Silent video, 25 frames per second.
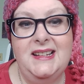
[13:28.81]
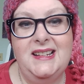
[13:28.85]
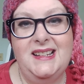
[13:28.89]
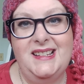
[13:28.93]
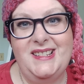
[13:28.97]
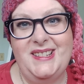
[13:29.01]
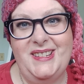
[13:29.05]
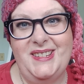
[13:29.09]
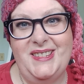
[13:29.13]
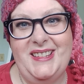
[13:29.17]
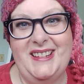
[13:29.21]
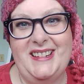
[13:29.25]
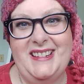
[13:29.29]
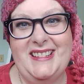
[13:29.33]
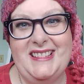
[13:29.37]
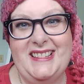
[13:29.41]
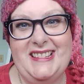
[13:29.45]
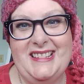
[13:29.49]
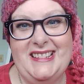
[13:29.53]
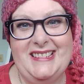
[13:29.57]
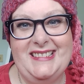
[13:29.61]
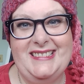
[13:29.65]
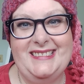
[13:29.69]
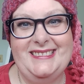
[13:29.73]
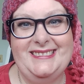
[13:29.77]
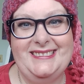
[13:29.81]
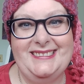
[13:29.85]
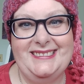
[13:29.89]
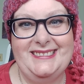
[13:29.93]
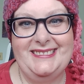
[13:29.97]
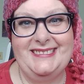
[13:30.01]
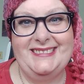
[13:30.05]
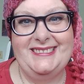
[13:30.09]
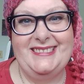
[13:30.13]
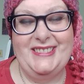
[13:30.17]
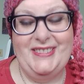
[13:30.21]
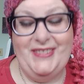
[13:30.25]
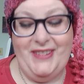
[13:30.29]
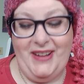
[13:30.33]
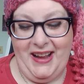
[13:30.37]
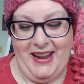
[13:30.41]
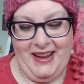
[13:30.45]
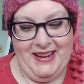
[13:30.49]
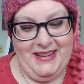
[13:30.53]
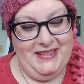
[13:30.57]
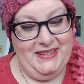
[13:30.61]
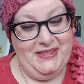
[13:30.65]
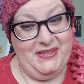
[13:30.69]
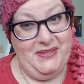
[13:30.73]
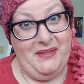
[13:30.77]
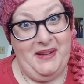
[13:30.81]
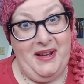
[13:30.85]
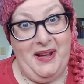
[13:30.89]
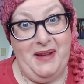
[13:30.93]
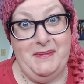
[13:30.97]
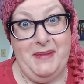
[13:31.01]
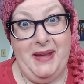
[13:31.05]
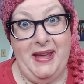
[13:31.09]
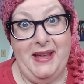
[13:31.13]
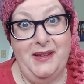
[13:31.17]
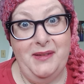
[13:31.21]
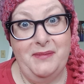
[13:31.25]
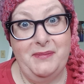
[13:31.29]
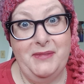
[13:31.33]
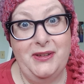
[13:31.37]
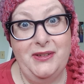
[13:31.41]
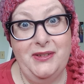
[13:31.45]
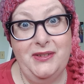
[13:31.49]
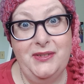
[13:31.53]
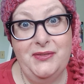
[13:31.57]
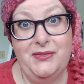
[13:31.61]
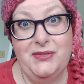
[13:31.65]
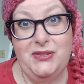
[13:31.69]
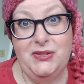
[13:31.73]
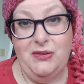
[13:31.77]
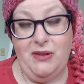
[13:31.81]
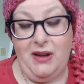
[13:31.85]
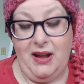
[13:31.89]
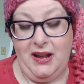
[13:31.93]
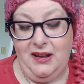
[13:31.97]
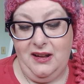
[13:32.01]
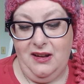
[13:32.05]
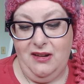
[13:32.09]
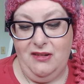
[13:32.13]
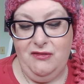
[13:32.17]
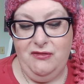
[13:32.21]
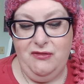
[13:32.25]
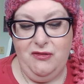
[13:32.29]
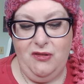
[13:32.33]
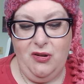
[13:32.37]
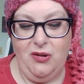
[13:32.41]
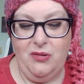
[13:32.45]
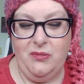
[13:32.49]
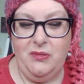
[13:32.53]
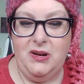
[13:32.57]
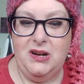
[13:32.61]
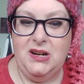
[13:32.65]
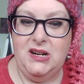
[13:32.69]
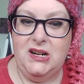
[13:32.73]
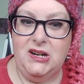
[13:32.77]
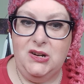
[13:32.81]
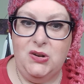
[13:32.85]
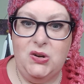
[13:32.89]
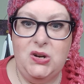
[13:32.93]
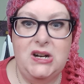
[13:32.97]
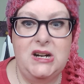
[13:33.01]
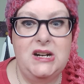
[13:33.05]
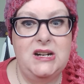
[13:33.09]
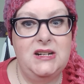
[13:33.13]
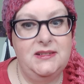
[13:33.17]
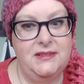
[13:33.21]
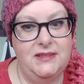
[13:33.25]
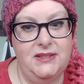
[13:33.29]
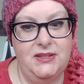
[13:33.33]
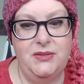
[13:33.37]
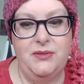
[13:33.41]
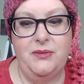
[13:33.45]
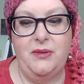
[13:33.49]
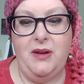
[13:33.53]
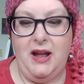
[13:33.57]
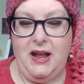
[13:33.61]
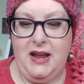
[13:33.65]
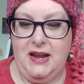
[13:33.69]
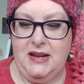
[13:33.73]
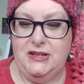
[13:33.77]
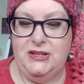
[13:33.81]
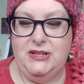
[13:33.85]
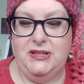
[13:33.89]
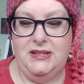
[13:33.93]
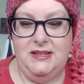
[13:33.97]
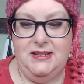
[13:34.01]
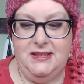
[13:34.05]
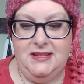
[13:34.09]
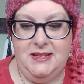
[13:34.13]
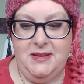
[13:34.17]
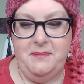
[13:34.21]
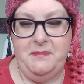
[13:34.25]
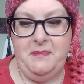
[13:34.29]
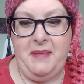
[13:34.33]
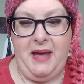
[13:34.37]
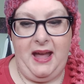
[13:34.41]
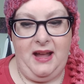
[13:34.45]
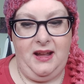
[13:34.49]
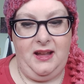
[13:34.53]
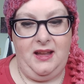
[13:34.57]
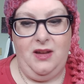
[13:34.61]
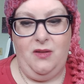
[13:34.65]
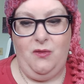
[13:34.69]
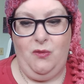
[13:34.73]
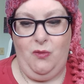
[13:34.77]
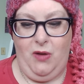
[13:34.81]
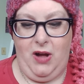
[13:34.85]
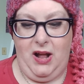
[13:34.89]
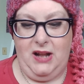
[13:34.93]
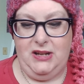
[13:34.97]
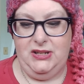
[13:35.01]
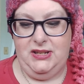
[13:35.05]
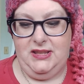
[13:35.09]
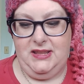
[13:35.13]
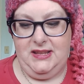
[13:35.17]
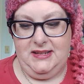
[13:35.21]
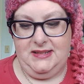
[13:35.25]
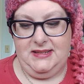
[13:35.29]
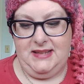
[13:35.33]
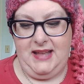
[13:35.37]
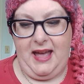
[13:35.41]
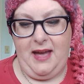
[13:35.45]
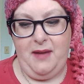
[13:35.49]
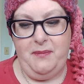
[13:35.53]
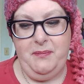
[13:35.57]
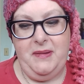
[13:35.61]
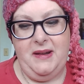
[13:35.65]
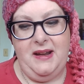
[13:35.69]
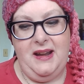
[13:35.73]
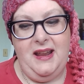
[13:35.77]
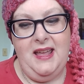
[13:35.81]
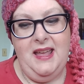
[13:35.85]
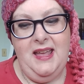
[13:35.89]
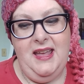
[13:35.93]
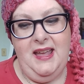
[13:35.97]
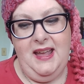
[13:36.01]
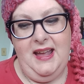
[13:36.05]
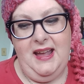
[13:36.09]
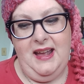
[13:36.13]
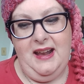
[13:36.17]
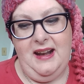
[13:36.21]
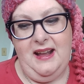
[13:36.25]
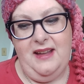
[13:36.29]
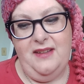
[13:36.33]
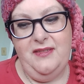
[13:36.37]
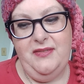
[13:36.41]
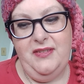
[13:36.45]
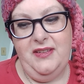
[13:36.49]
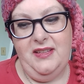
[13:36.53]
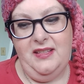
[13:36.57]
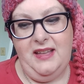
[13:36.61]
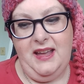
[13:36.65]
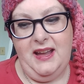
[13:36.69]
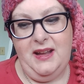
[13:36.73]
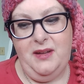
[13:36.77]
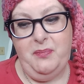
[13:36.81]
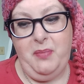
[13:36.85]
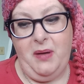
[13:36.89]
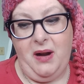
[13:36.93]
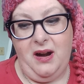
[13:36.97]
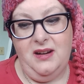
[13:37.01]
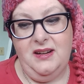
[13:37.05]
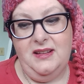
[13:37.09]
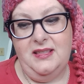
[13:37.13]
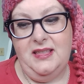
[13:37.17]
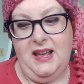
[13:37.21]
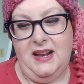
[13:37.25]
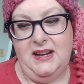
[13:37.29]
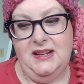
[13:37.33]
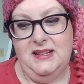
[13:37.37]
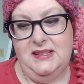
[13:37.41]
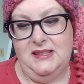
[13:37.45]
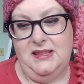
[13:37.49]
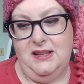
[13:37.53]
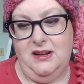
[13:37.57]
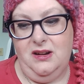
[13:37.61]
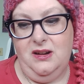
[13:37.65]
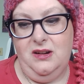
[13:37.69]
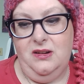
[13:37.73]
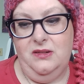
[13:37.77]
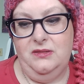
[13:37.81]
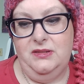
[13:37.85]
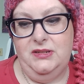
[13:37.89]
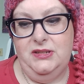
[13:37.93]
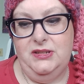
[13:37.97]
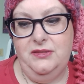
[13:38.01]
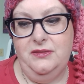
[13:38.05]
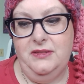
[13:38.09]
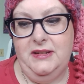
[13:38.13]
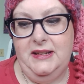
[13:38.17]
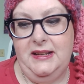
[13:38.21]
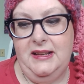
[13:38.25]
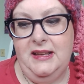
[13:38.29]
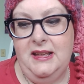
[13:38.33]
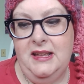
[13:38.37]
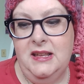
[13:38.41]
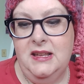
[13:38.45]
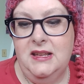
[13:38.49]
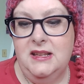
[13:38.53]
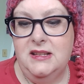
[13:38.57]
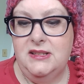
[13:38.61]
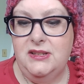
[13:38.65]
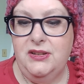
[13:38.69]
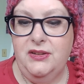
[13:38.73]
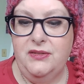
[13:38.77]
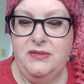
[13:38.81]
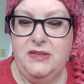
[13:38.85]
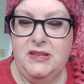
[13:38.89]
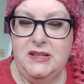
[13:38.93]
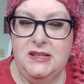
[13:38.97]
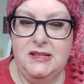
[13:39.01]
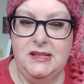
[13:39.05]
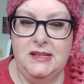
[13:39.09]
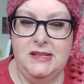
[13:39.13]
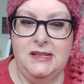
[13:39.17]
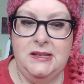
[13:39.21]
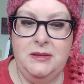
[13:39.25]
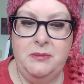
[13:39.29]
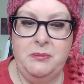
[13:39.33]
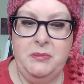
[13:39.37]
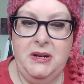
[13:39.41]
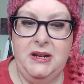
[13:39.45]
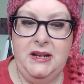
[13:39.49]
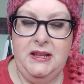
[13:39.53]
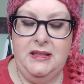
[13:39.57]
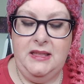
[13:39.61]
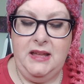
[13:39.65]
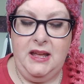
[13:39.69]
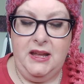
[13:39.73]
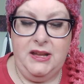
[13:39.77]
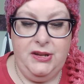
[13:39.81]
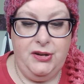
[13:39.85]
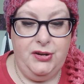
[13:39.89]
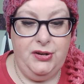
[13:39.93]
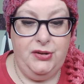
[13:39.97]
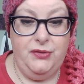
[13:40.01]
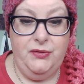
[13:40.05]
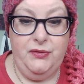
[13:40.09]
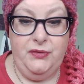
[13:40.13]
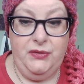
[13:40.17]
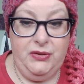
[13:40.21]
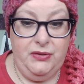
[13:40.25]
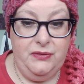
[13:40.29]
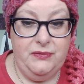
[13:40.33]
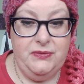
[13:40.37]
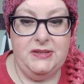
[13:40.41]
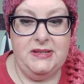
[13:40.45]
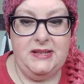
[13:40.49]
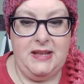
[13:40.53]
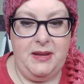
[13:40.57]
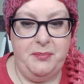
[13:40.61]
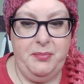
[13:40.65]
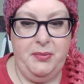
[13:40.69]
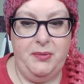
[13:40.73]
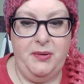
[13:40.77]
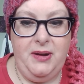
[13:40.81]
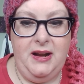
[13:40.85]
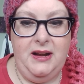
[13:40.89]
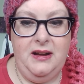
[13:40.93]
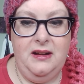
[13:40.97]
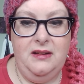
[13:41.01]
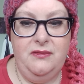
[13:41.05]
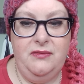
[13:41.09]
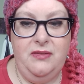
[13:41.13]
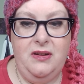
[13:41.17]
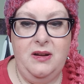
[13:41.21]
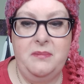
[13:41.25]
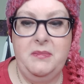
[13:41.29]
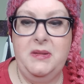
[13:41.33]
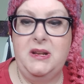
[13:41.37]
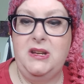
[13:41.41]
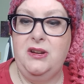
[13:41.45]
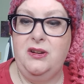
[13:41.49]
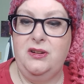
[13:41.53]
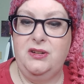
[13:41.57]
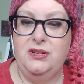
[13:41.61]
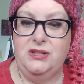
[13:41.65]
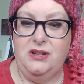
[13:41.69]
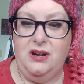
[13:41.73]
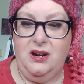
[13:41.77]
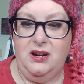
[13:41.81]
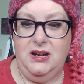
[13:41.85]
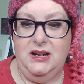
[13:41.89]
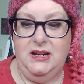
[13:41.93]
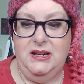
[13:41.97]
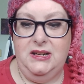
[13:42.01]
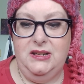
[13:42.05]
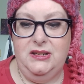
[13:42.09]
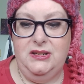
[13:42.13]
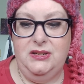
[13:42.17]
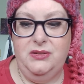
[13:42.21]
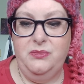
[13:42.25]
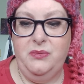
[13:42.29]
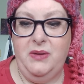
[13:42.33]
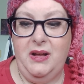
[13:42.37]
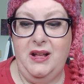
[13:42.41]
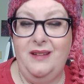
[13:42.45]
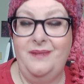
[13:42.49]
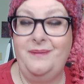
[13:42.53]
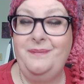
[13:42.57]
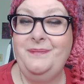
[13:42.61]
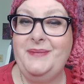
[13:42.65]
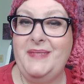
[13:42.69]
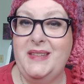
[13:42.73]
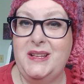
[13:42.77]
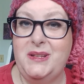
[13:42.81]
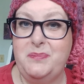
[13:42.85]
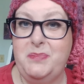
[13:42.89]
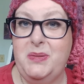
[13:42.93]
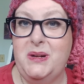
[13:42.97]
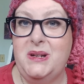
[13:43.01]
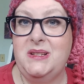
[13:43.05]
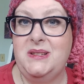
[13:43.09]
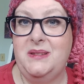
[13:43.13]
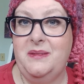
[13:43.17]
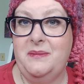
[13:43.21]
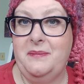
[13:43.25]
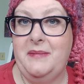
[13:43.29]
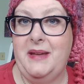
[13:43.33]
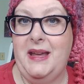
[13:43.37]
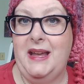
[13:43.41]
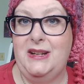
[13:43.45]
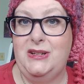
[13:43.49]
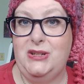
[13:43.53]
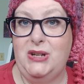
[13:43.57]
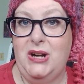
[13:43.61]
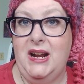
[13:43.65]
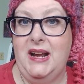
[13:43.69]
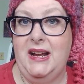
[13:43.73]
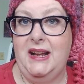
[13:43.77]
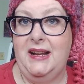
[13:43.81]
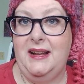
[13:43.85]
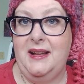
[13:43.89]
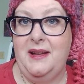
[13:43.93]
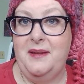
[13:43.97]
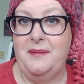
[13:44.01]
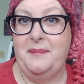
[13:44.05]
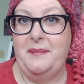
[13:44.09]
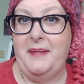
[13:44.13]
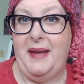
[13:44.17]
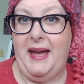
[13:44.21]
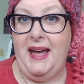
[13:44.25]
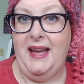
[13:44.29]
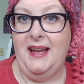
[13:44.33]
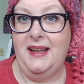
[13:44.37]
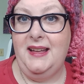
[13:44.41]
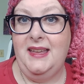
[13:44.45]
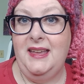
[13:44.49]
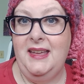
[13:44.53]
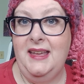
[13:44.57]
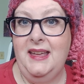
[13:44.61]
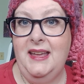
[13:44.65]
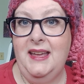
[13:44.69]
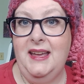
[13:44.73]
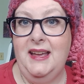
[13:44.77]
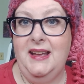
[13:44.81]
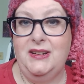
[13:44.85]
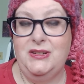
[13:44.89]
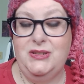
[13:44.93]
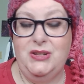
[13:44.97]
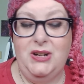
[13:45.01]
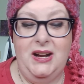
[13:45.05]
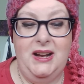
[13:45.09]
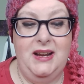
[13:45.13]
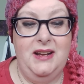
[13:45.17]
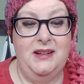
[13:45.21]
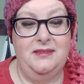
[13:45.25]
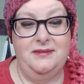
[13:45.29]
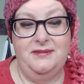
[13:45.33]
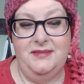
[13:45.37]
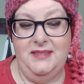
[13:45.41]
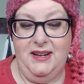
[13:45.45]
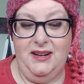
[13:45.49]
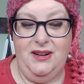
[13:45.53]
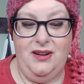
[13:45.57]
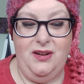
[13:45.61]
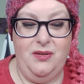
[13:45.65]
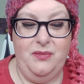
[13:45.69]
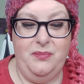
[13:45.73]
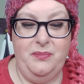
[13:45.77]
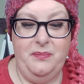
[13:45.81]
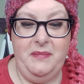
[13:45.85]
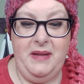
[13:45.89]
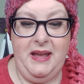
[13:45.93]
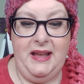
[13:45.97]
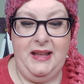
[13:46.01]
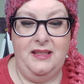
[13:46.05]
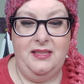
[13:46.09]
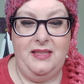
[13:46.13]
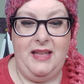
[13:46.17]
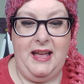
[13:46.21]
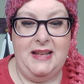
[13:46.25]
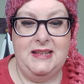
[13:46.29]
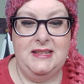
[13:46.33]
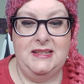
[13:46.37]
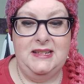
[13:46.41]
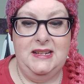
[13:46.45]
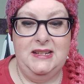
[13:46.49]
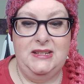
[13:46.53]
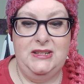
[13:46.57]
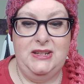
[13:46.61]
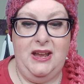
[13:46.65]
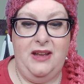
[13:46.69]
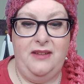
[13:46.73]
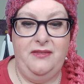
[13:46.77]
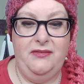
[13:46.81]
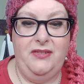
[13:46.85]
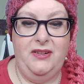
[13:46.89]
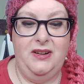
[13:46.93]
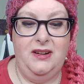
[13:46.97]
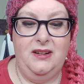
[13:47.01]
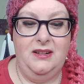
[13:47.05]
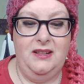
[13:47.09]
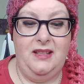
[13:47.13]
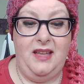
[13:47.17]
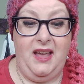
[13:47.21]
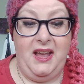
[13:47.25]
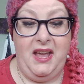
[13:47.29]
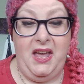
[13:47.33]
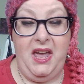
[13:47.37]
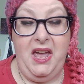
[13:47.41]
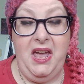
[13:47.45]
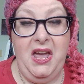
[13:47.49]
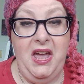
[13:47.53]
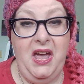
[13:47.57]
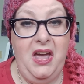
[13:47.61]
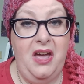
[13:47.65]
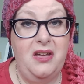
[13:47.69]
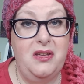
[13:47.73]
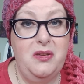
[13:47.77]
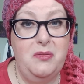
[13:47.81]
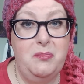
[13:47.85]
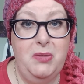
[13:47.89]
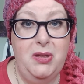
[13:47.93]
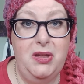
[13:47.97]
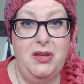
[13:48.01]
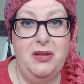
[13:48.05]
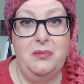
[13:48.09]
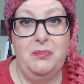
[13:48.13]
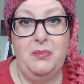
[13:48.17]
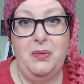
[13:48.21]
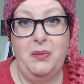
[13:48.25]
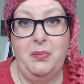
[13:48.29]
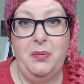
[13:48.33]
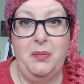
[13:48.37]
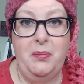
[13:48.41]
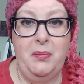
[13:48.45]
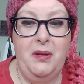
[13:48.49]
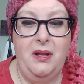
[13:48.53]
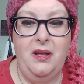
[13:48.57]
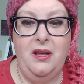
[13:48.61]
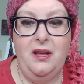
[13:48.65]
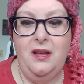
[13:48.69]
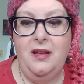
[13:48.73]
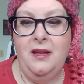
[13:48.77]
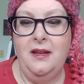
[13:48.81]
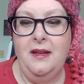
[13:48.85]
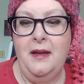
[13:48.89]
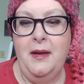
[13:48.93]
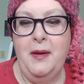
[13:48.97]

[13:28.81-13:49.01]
And so then it's like, do I make a move? Do I go forward, or do I just sit back and watch this happen? And I feel like part of that is their own doing. So if this is somebody that you've separated from and you're starting to do well, this person may try and come back and try and, you know, make a last ditch effort, like, hey, how you been, blah, blah, blah.